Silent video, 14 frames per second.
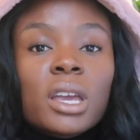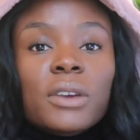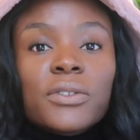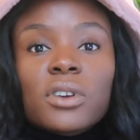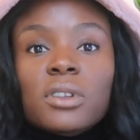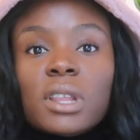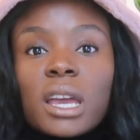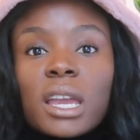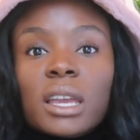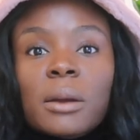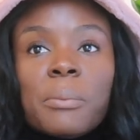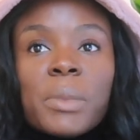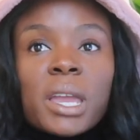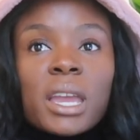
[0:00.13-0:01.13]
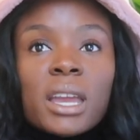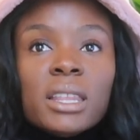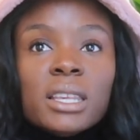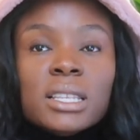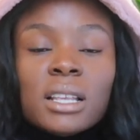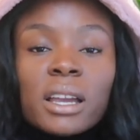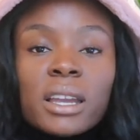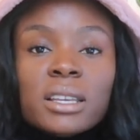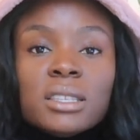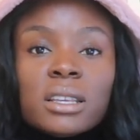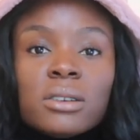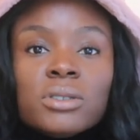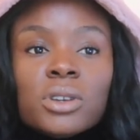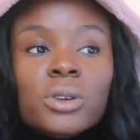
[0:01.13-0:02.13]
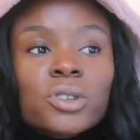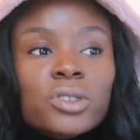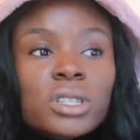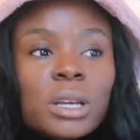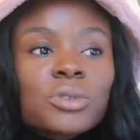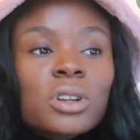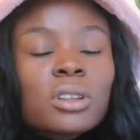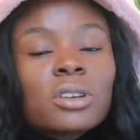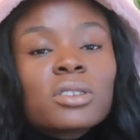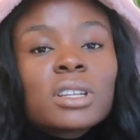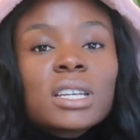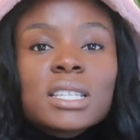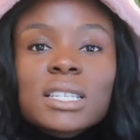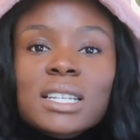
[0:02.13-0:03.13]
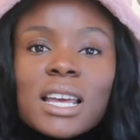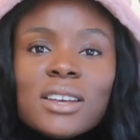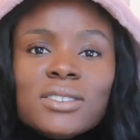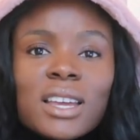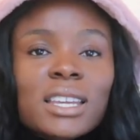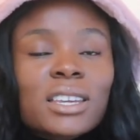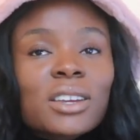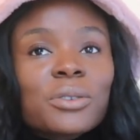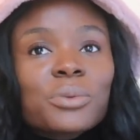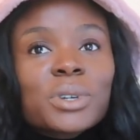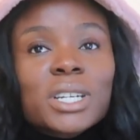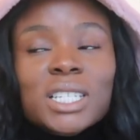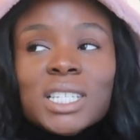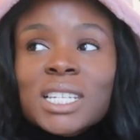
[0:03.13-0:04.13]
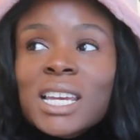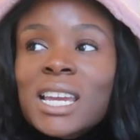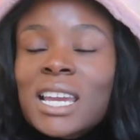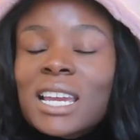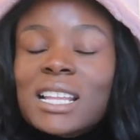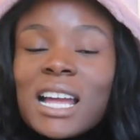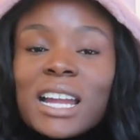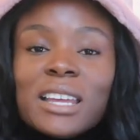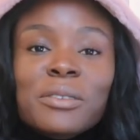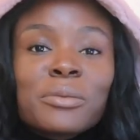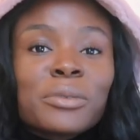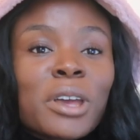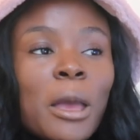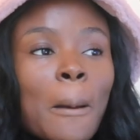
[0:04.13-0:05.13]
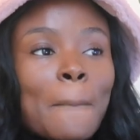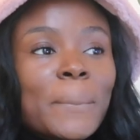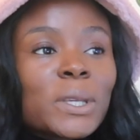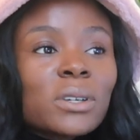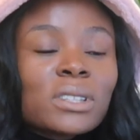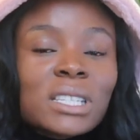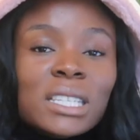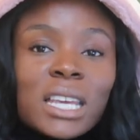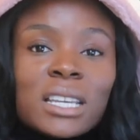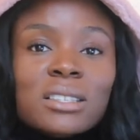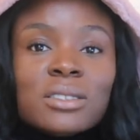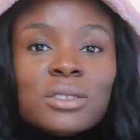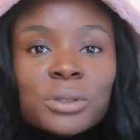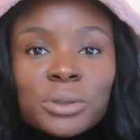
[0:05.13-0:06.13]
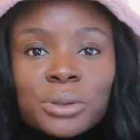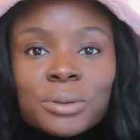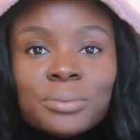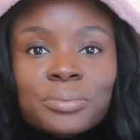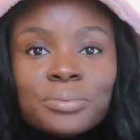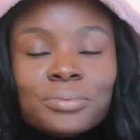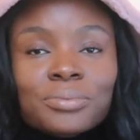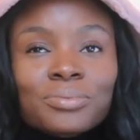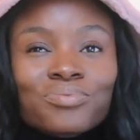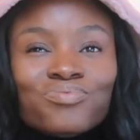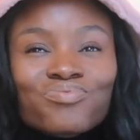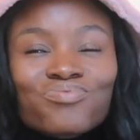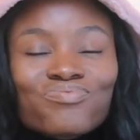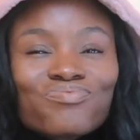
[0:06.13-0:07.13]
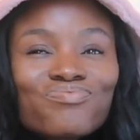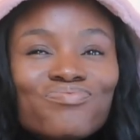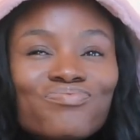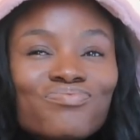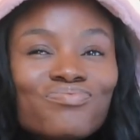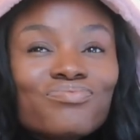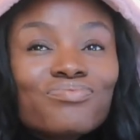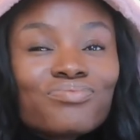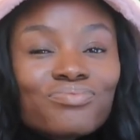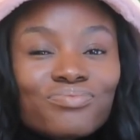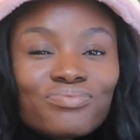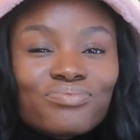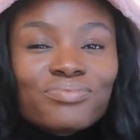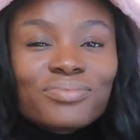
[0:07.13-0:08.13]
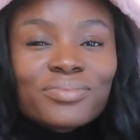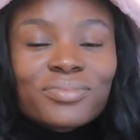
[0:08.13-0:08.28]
If you're like, man, these clients sound so interesting, I'm trying to learn the ins and outs so I can get rich and I can build the next Zoom. I